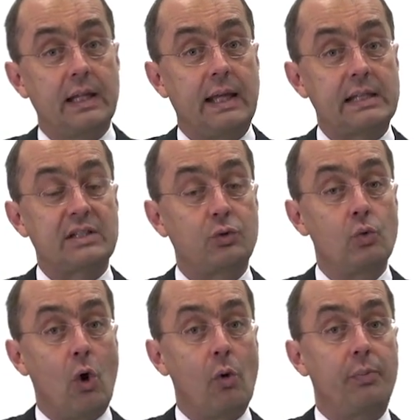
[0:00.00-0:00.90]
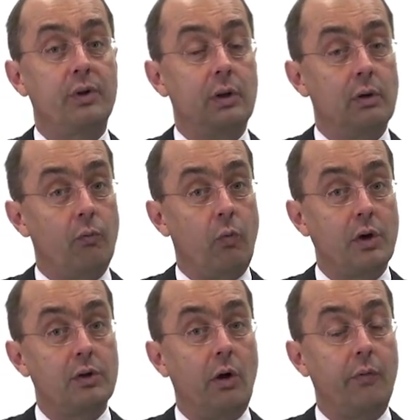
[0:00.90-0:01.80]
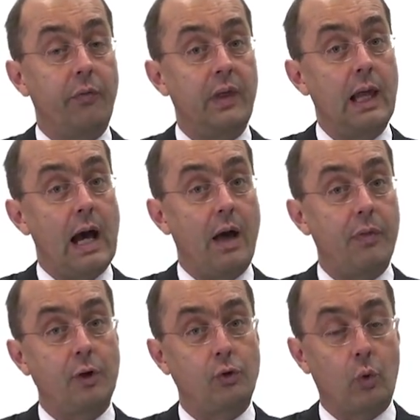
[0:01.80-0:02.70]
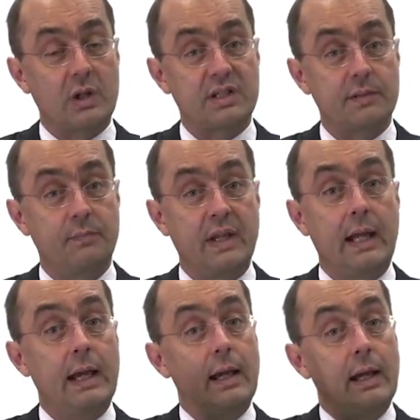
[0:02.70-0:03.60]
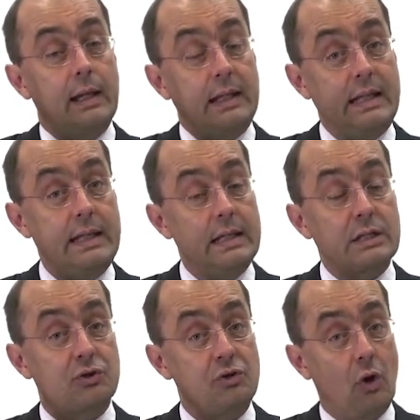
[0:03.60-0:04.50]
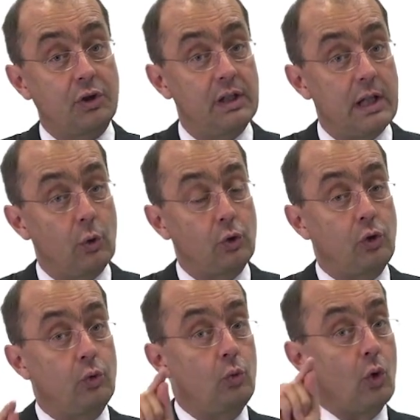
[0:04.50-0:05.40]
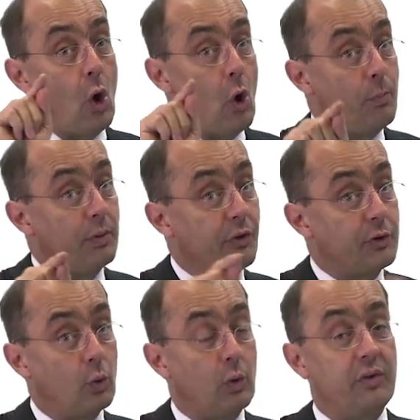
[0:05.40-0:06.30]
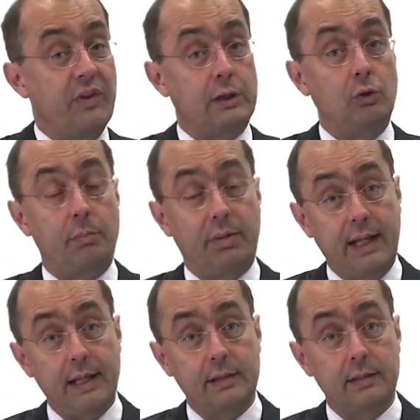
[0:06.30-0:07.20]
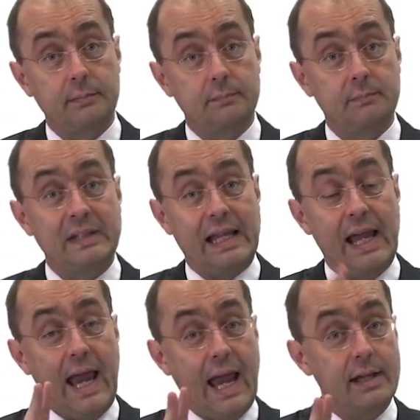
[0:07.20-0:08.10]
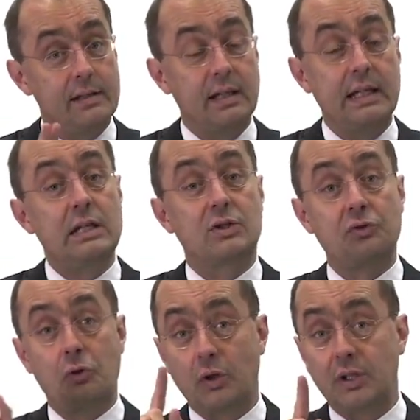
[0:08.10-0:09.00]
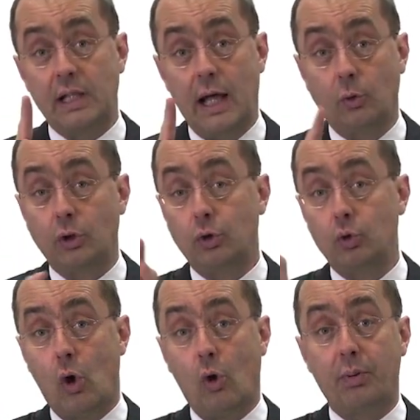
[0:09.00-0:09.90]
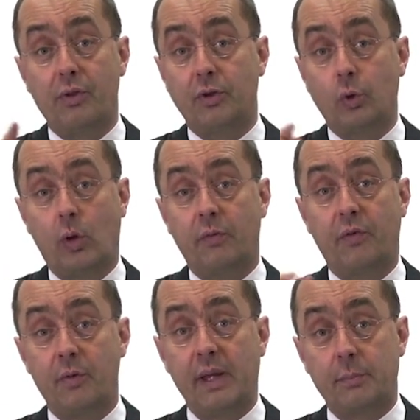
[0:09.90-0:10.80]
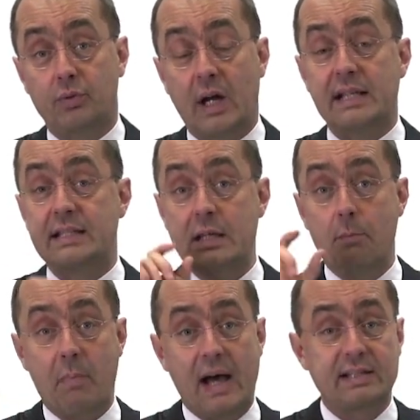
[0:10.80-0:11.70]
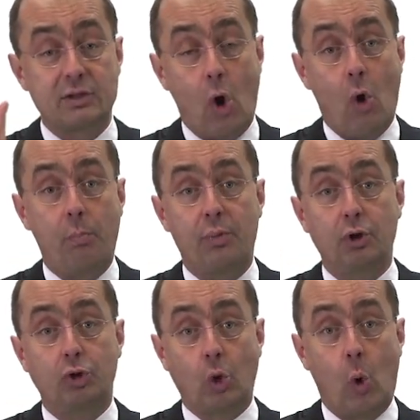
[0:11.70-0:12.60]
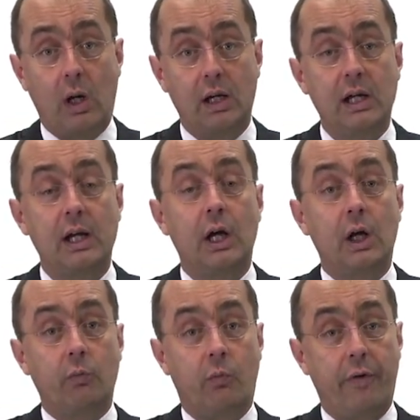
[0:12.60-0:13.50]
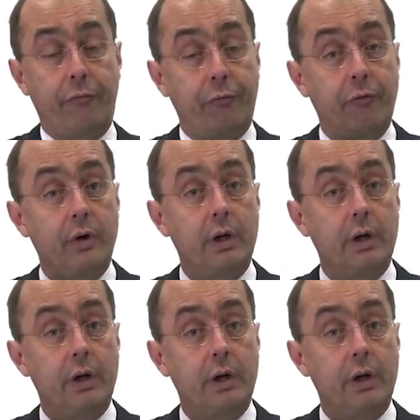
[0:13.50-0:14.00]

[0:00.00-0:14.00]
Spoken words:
gets to open one of the other doors. He is not allowed to open the door that you picked, and he's not allowed to open the door with the big prize. He must open a door with